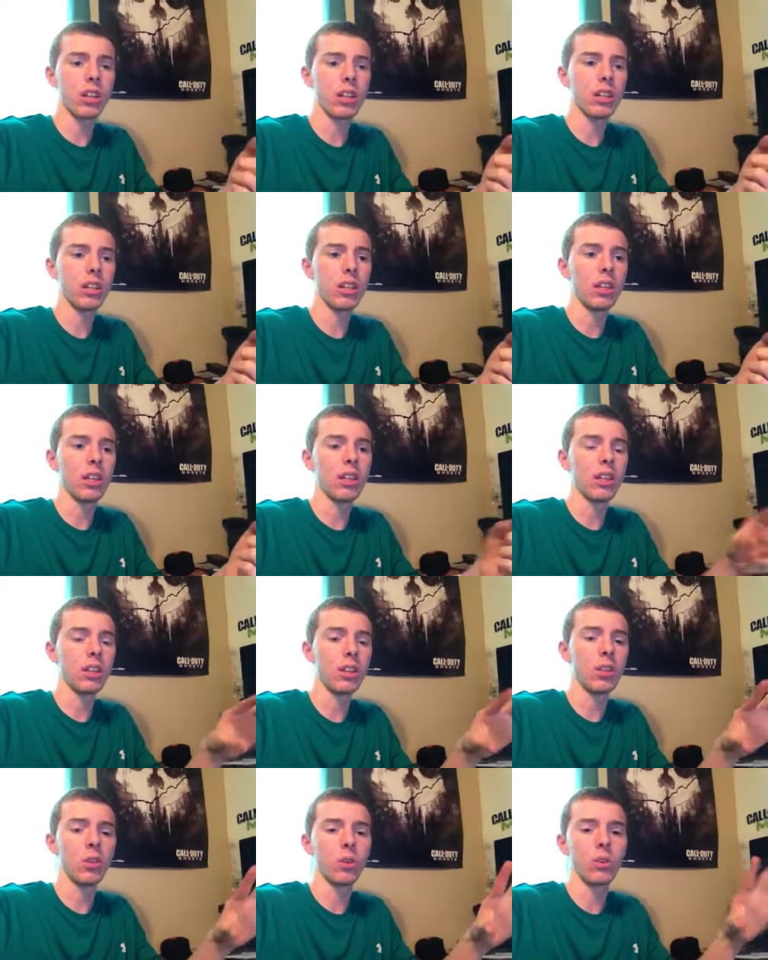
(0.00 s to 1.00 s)
in the
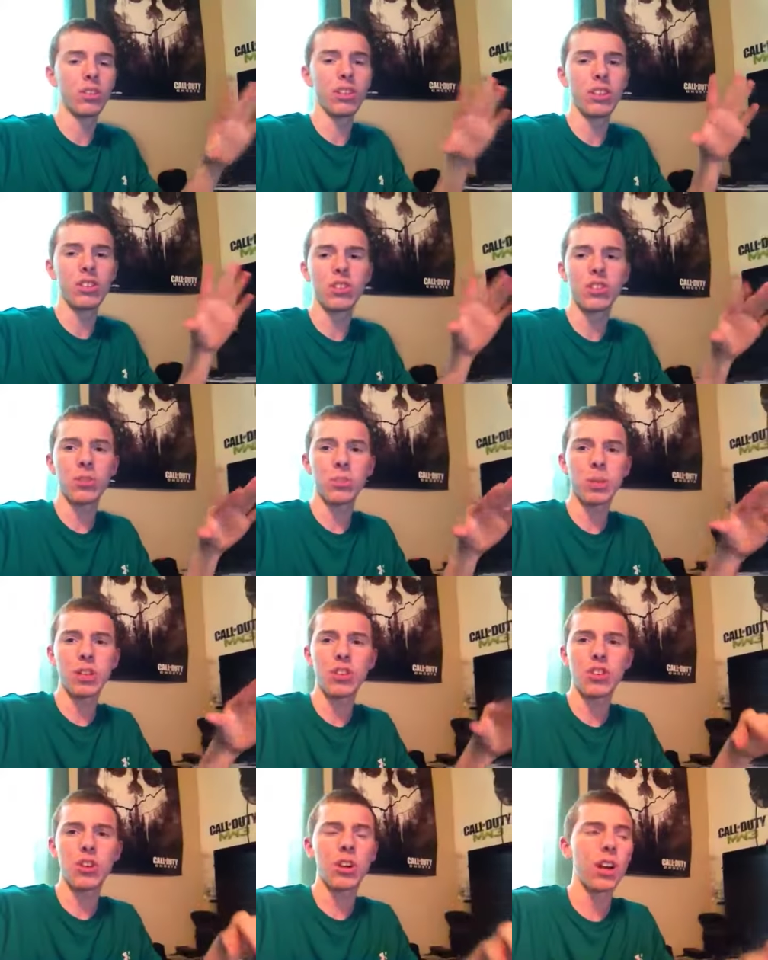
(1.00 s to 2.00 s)
little teaser
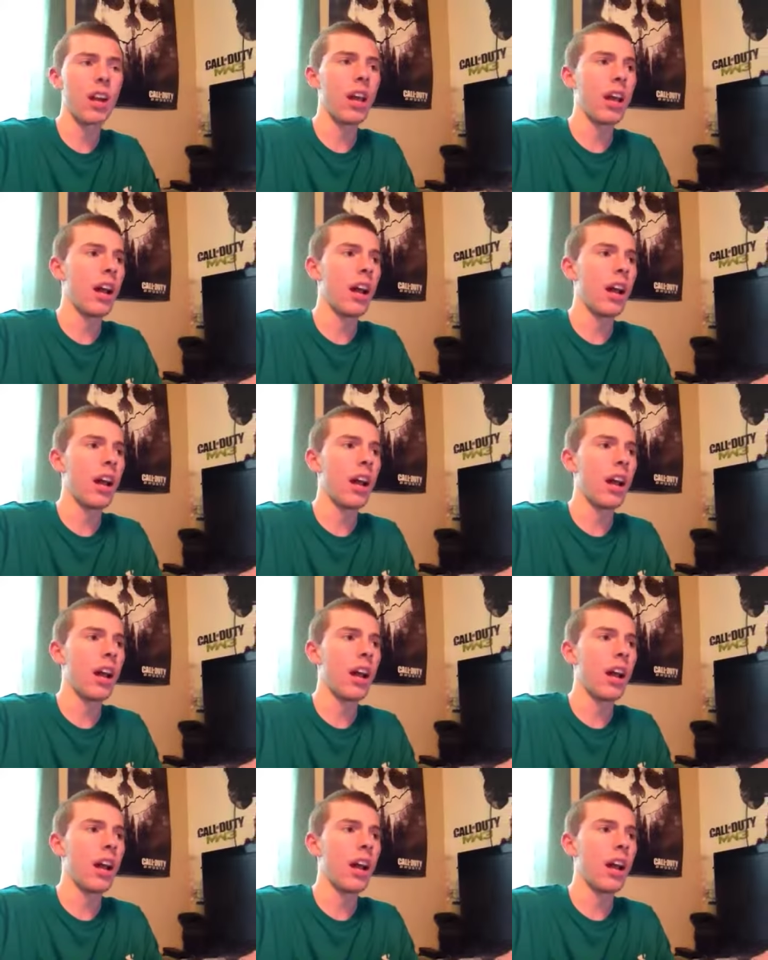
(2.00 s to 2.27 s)
picture.